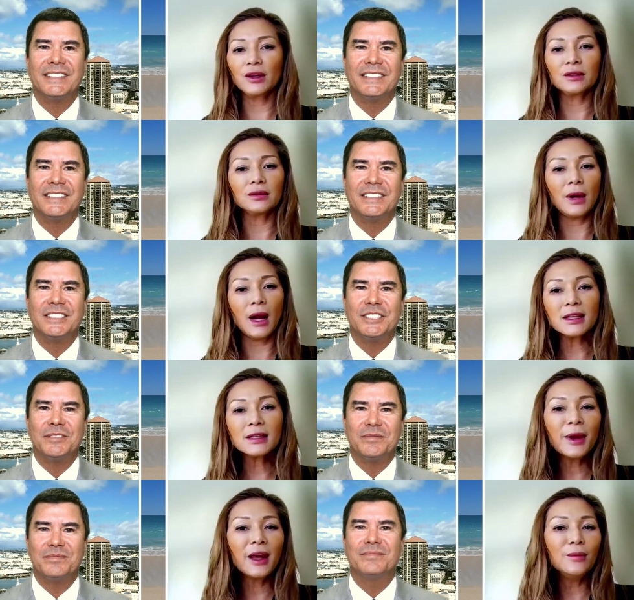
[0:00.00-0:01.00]
Speaker 1: for your
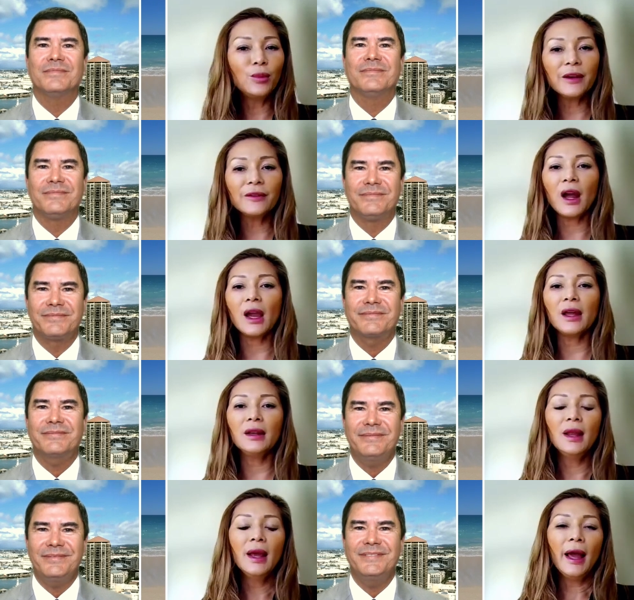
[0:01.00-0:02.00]
husband,
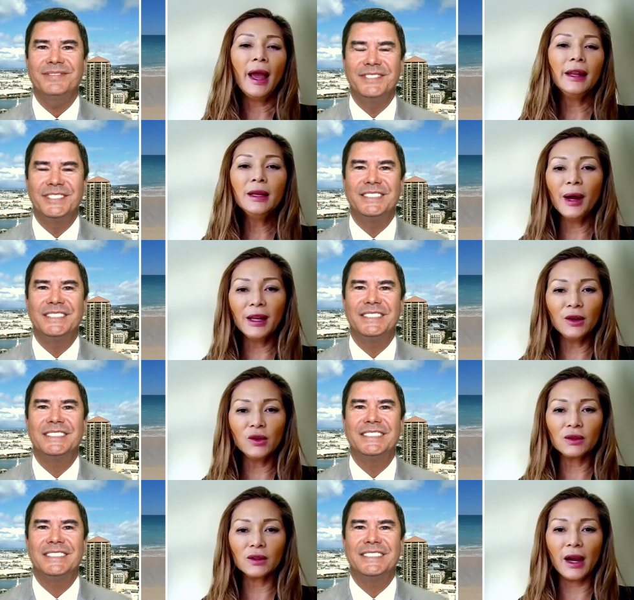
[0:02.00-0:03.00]
boyfriend, anybody in
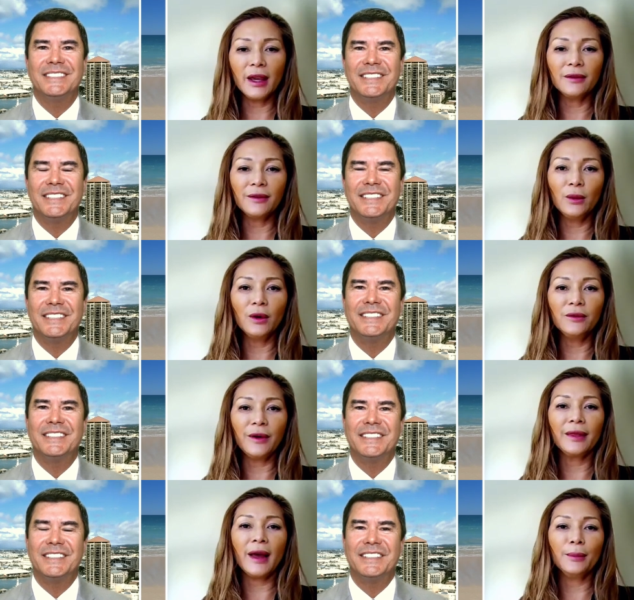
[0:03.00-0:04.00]
your life, and we'll
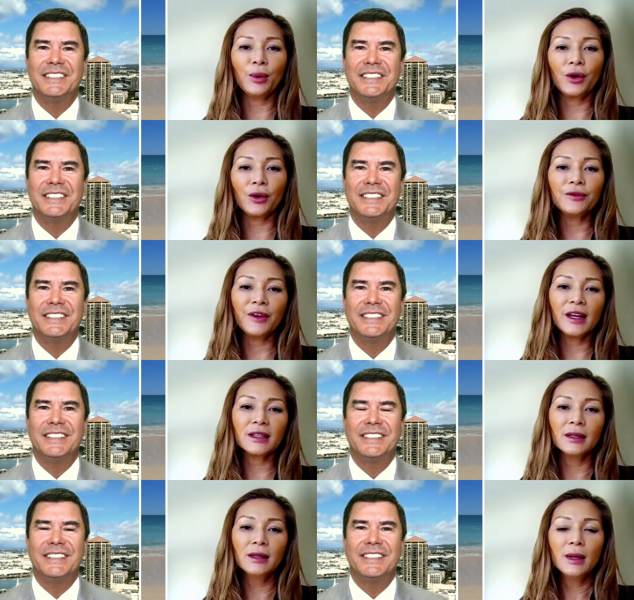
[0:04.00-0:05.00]
find that
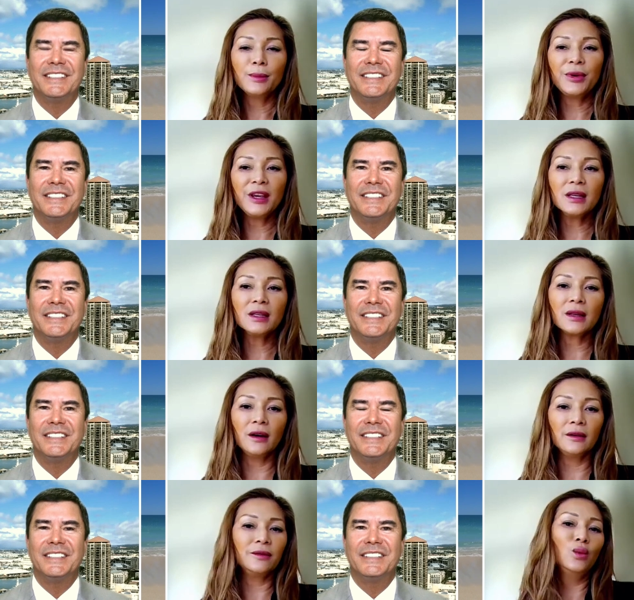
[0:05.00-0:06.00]
perfect piece
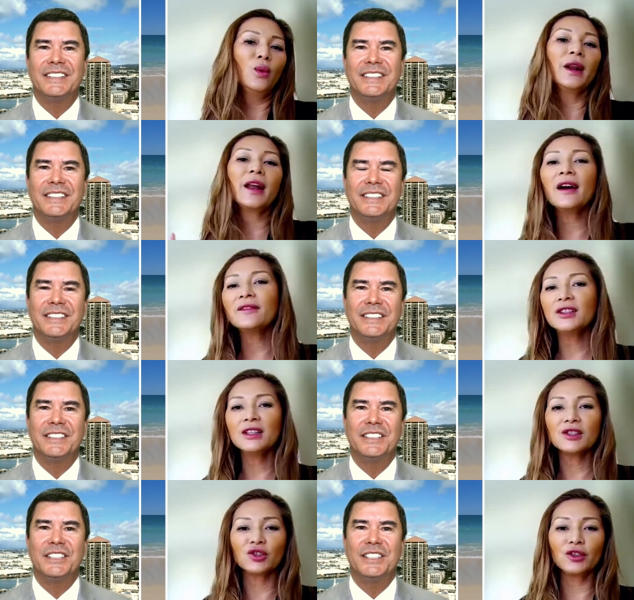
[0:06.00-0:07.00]
of whatever it
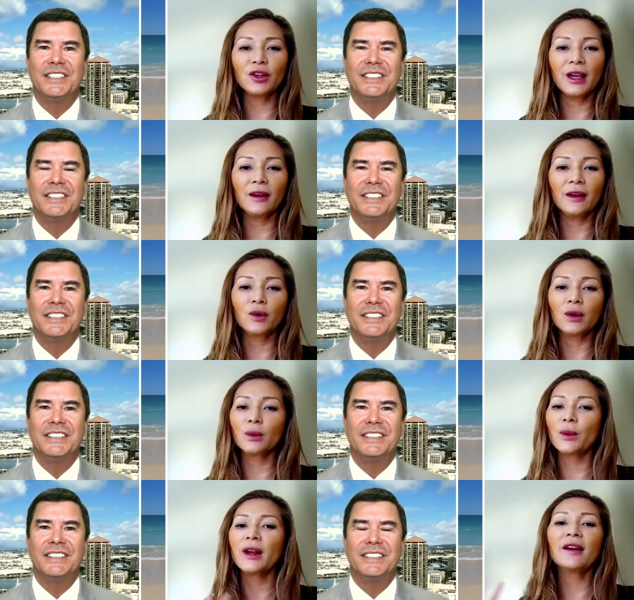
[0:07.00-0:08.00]
is you're looking for,
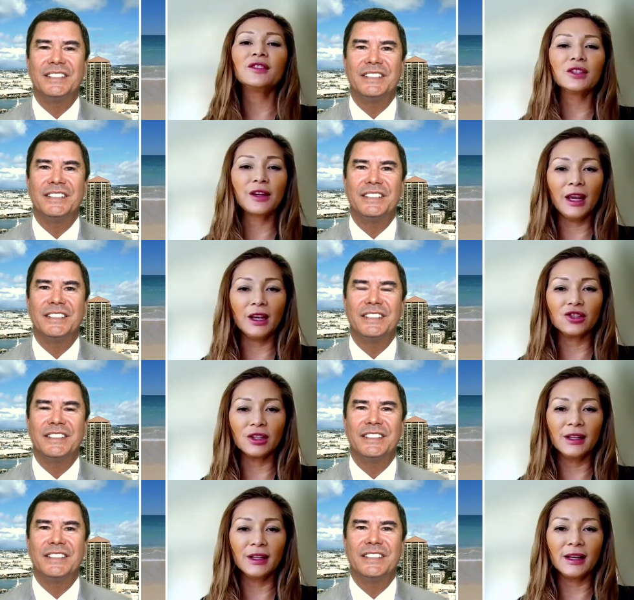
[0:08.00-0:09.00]
whatever
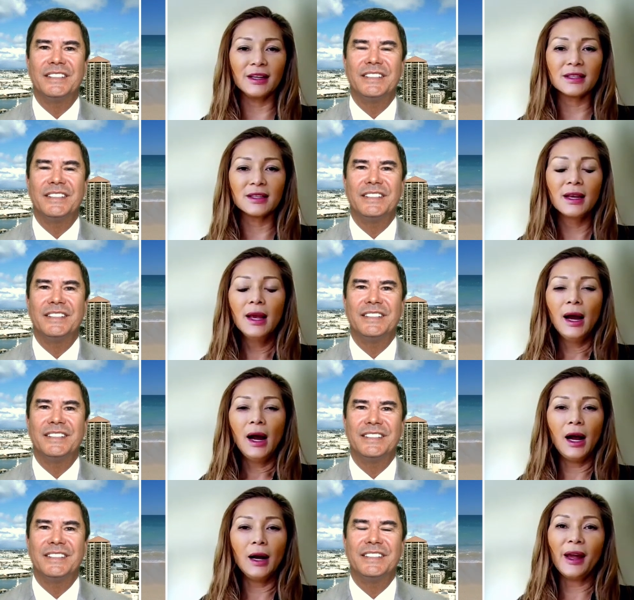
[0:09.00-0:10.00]
occasion it is.
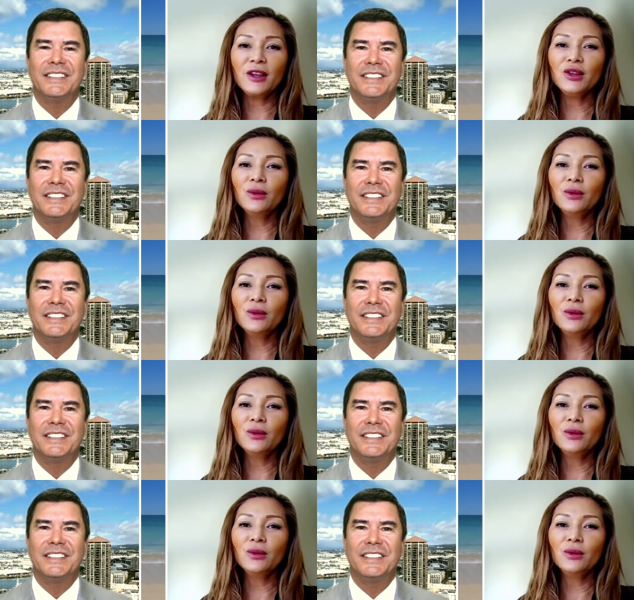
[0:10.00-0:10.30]
And